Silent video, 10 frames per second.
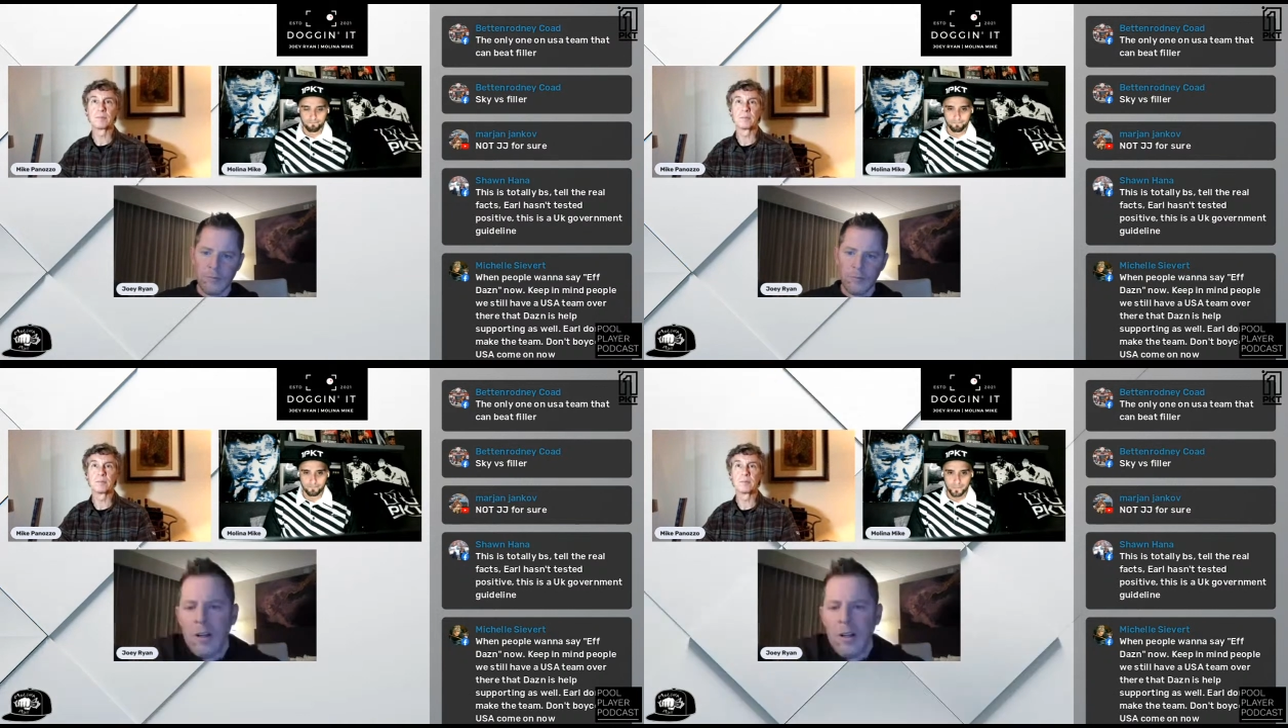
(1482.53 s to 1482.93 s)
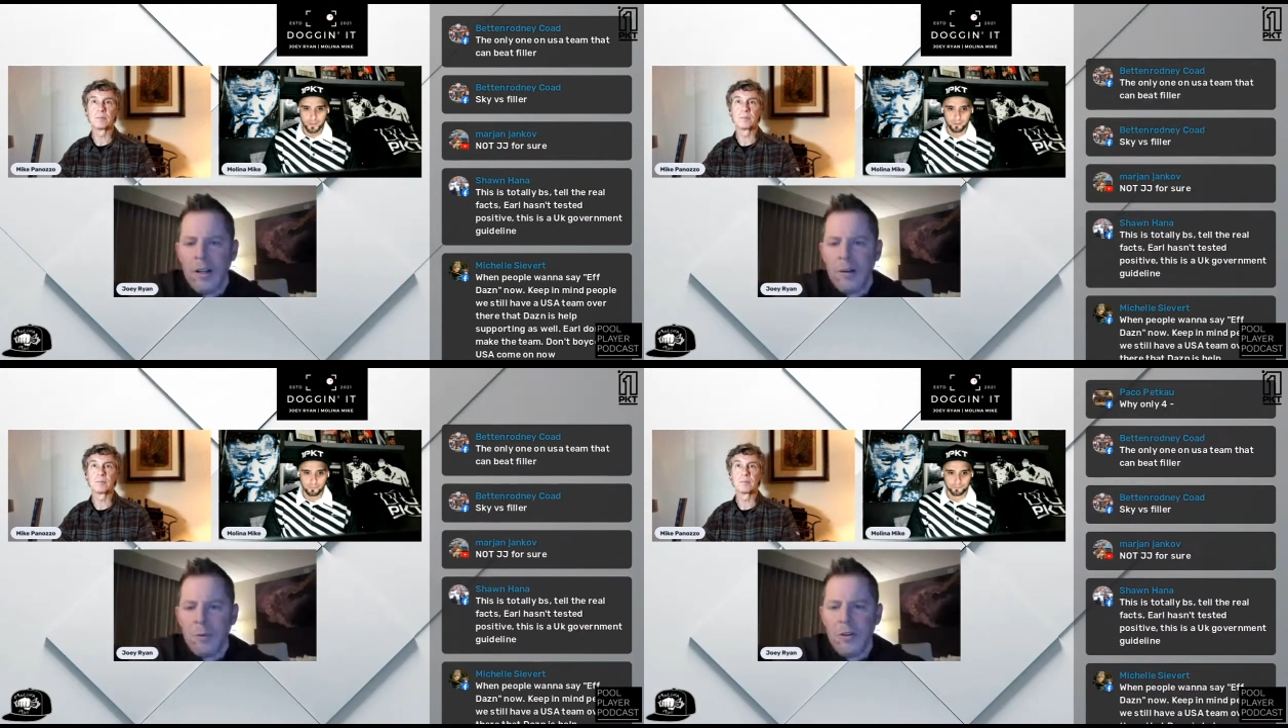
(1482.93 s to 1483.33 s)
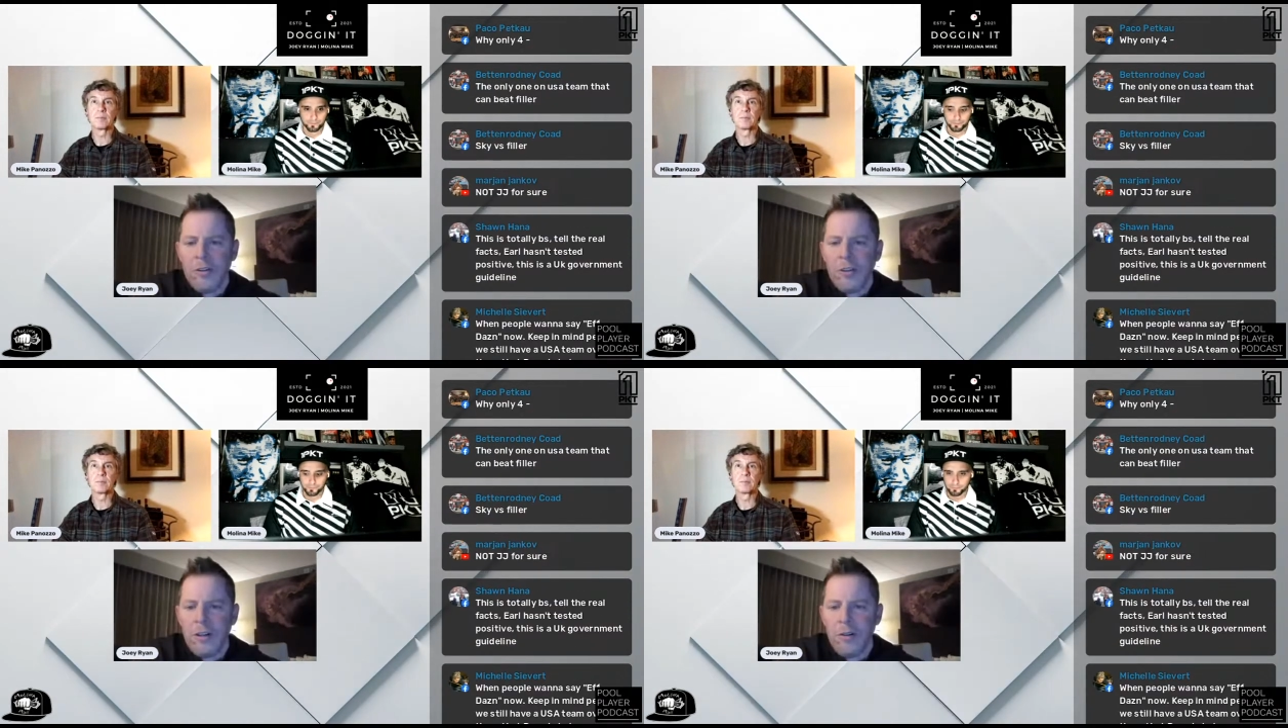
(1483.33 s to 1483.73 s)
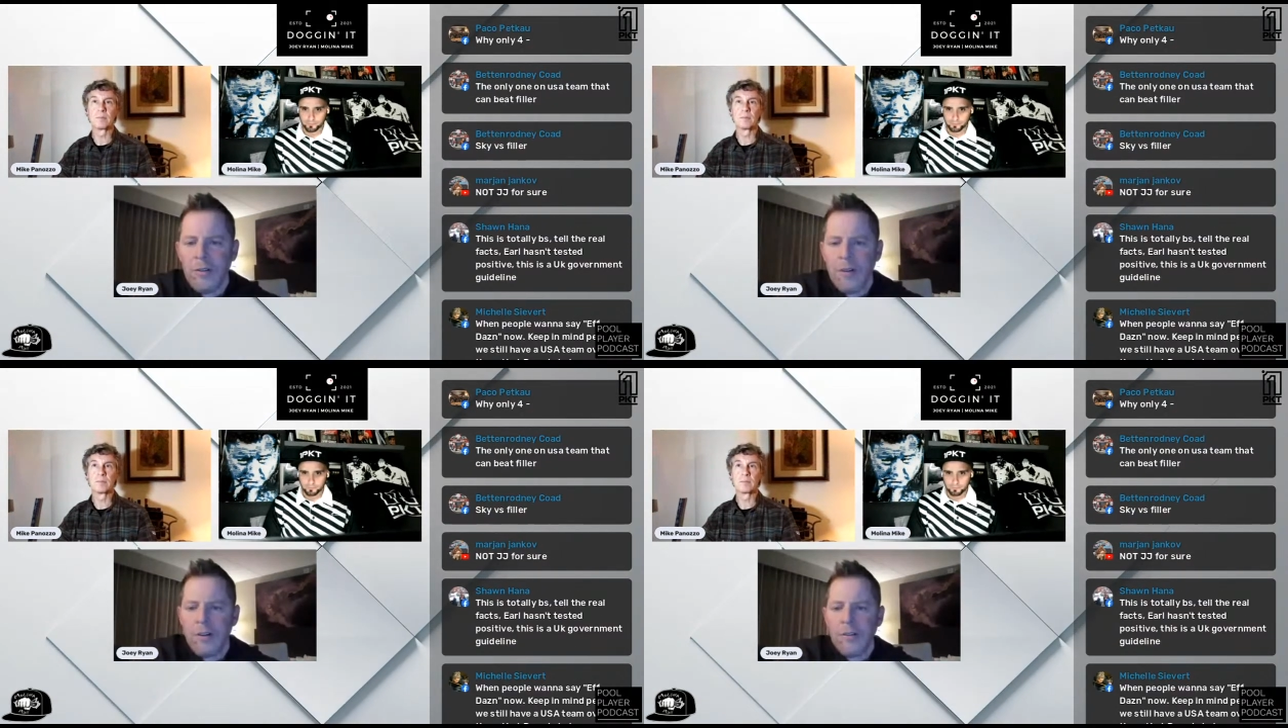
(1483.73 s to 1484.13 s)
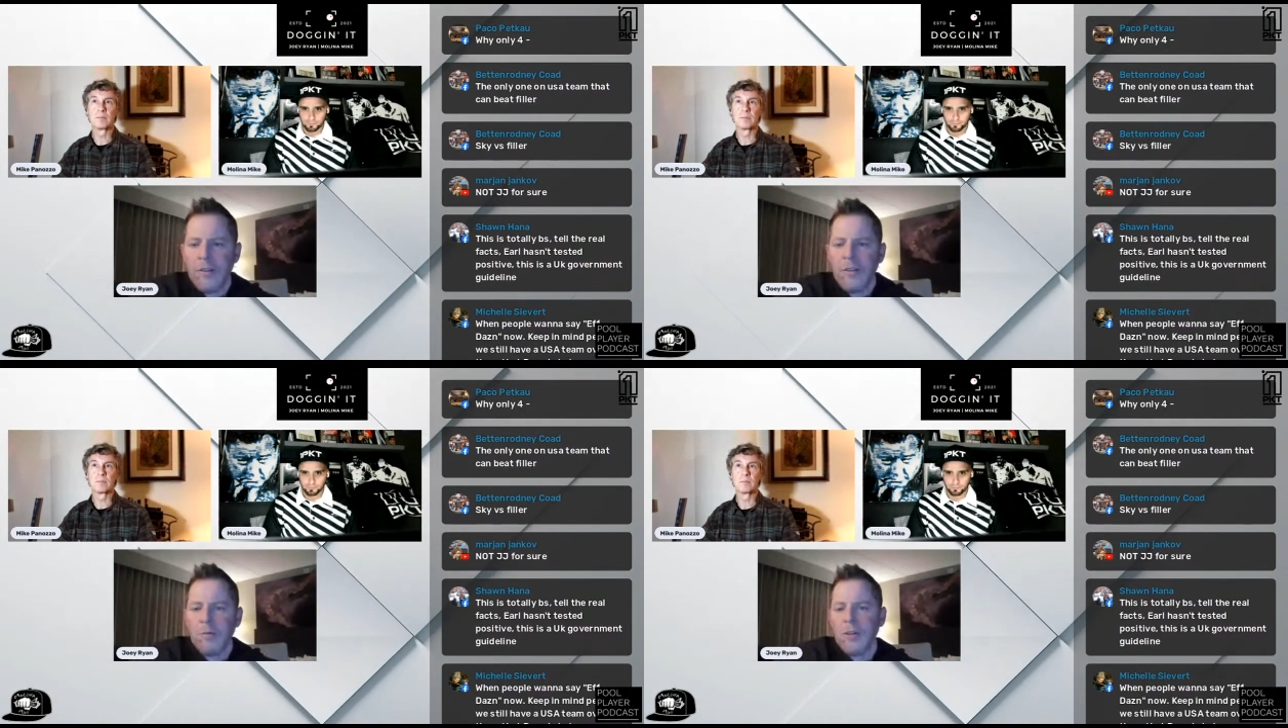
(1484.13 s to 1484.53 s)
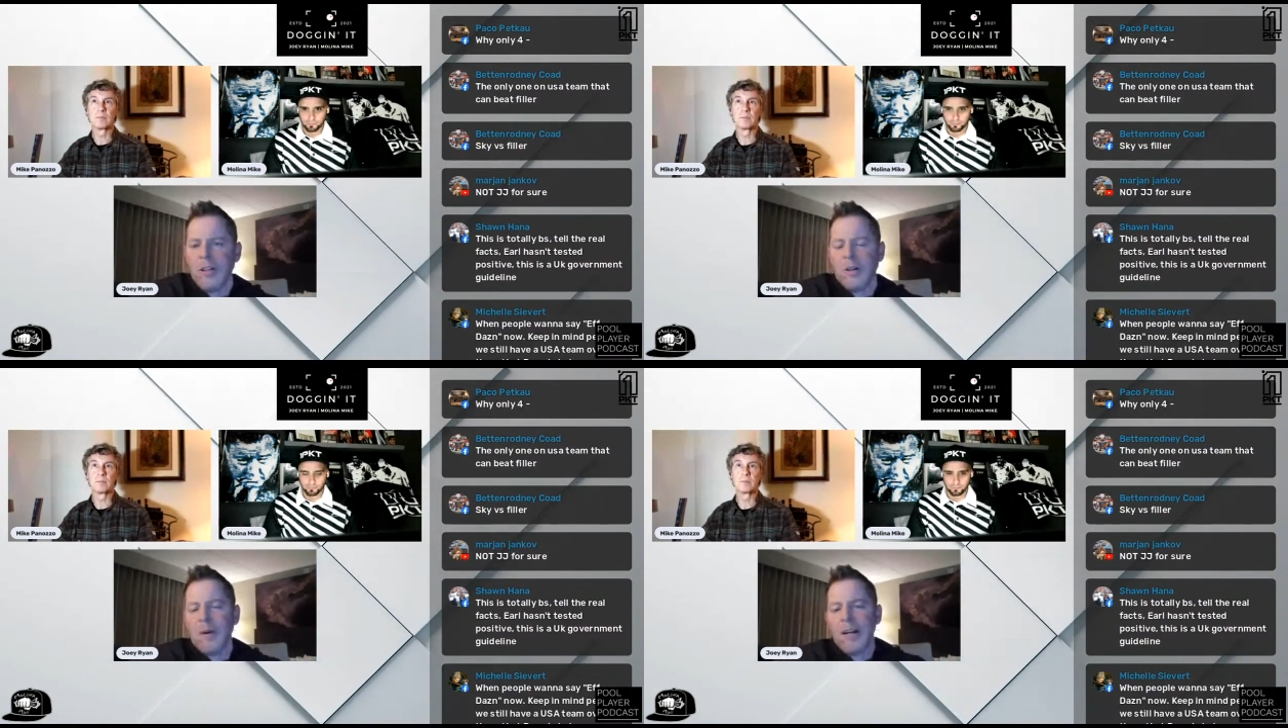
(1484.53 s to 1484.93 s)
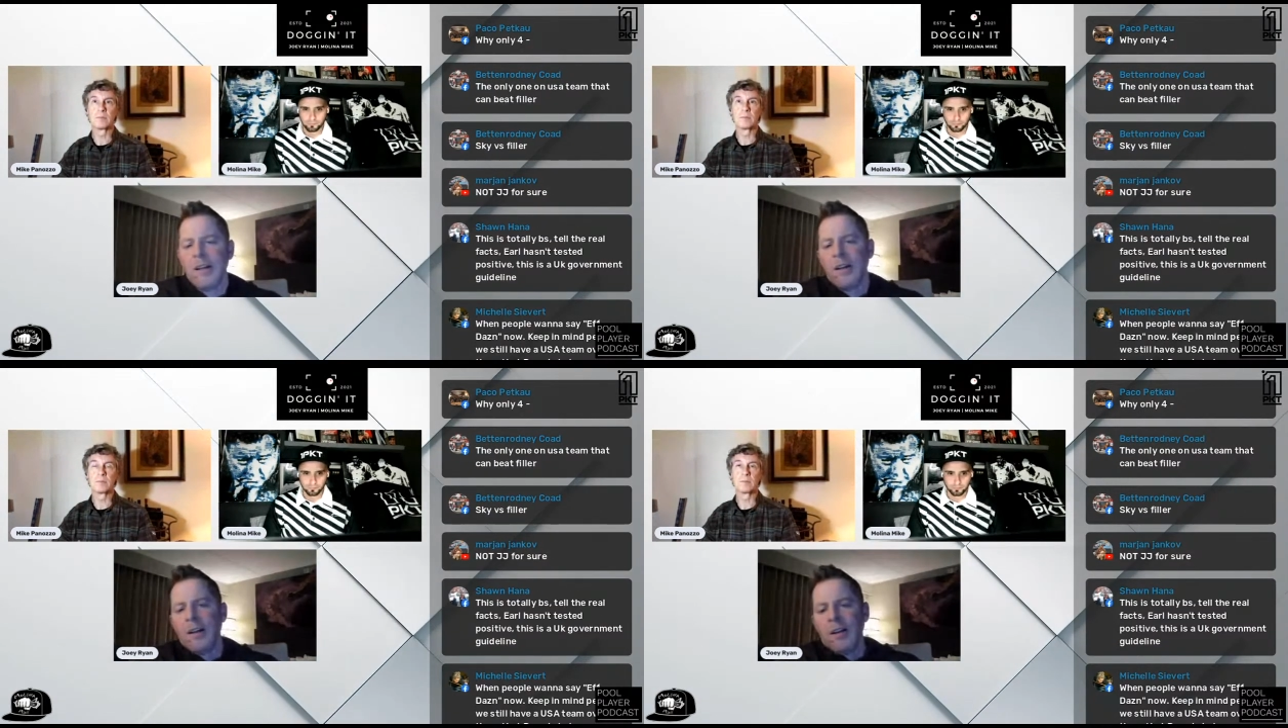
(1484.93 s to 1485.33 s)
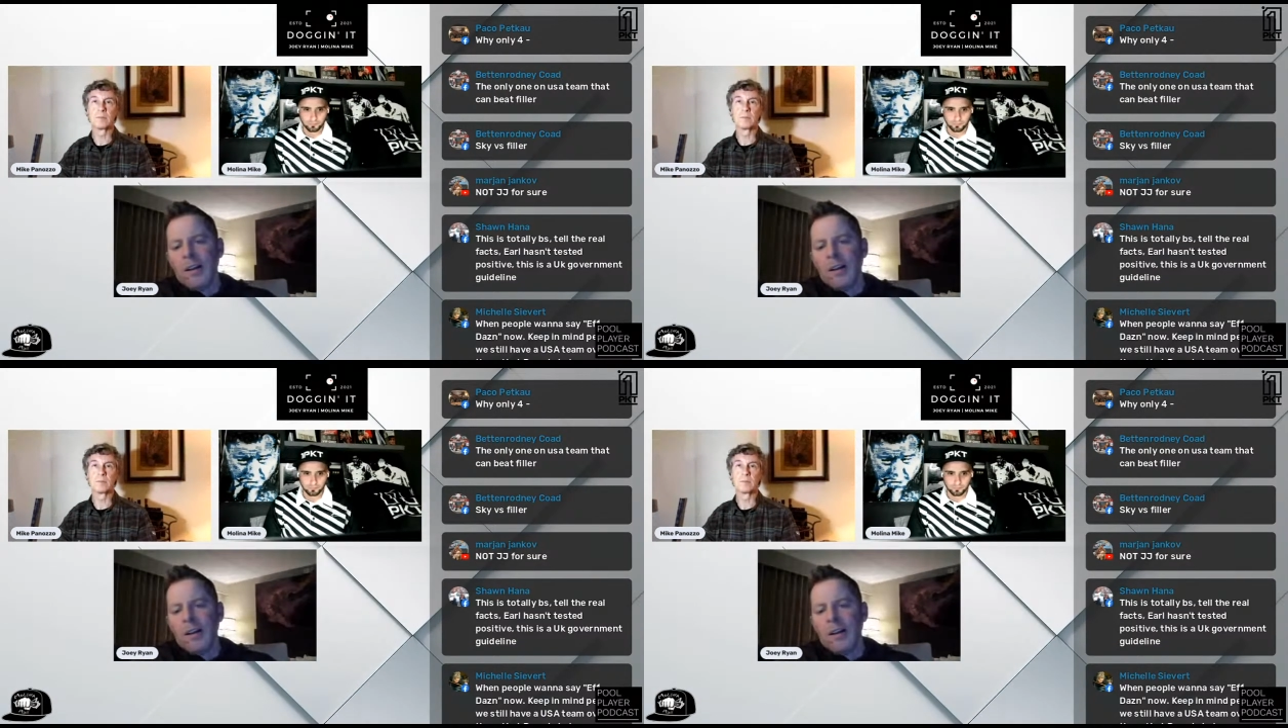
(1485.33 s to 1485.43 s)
and I'm curious to get your thoughts on this, Molina, Mike.